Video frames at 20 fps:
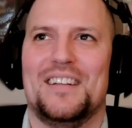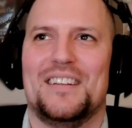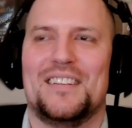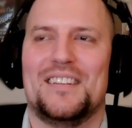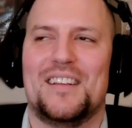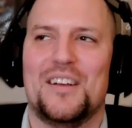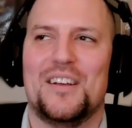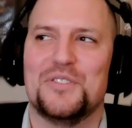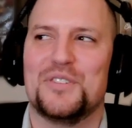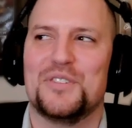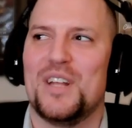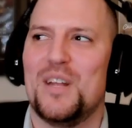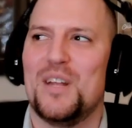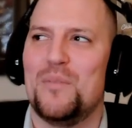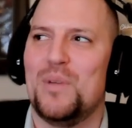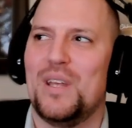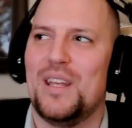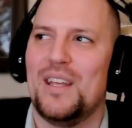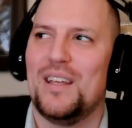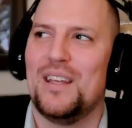there's gonna
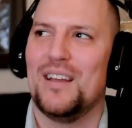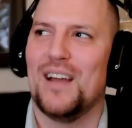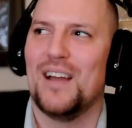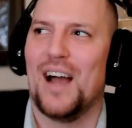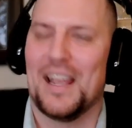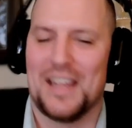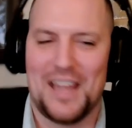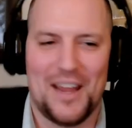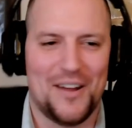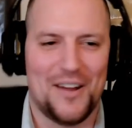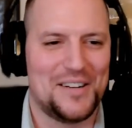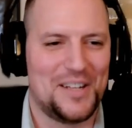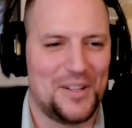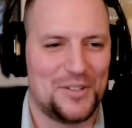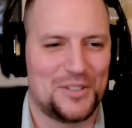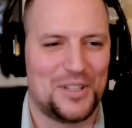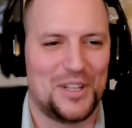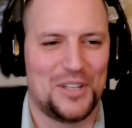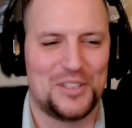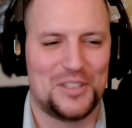be. I guarantee
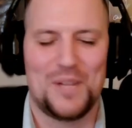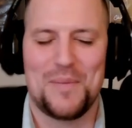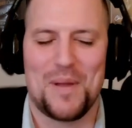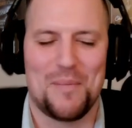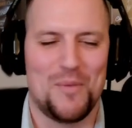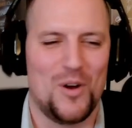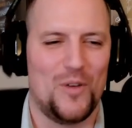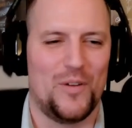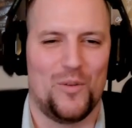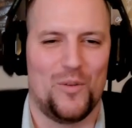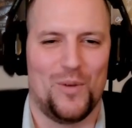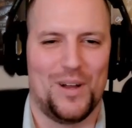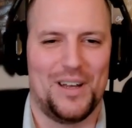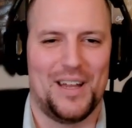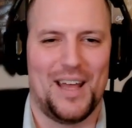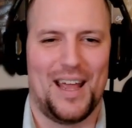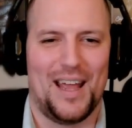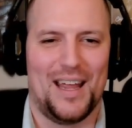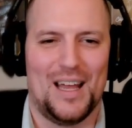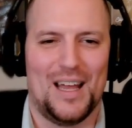this, there's gonna be a movie one
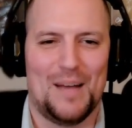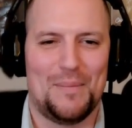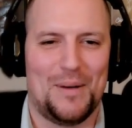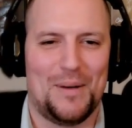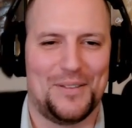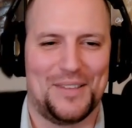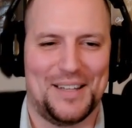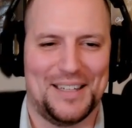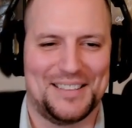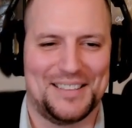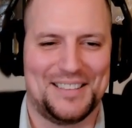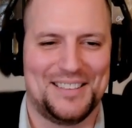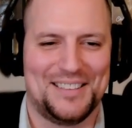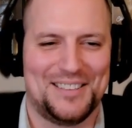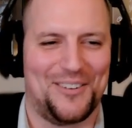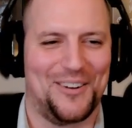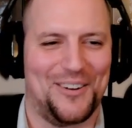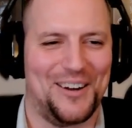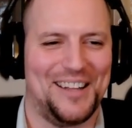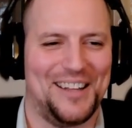day about this
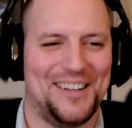story.